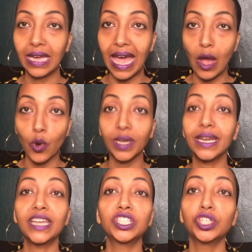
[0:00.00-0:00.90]

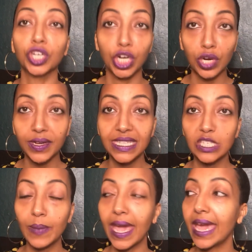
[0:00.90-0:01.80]
organizing your current
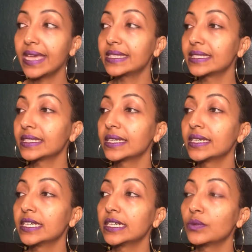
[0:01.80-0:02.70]
space.
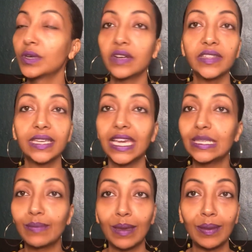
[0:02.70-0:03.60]
Whatever the
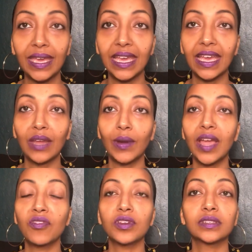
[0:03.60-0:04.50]
case may be, right?
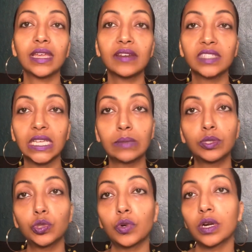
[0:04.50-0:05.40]
And there's a lot of
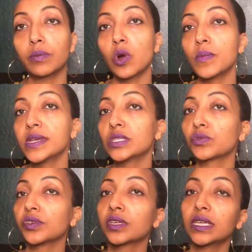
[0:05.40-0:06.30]
celebratory moments
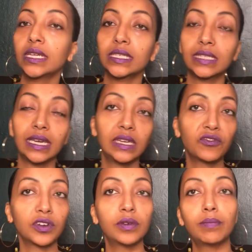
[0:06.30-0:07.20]
where you're getting excited
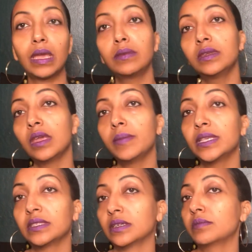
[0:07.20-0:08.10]
for a baby naming
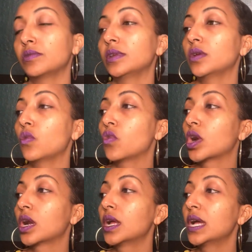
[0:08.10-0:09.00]
ceremony
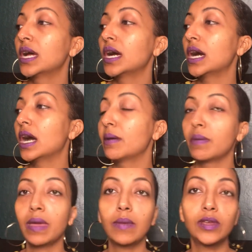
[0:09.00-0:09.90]
or a
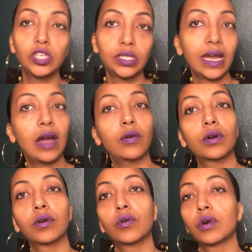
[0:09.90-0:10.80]
baby
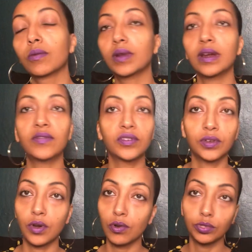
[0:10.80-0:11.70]
shower or whatever
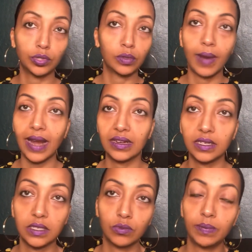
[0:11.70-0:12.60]
the cultural
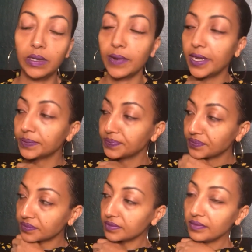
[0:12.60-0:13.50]
practice would be, right?
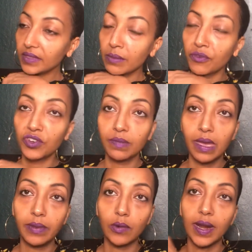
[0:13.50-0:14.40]
Before the
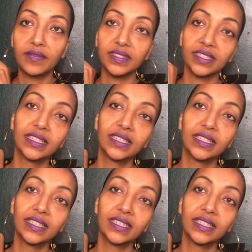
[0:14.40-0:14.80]
baby arrives.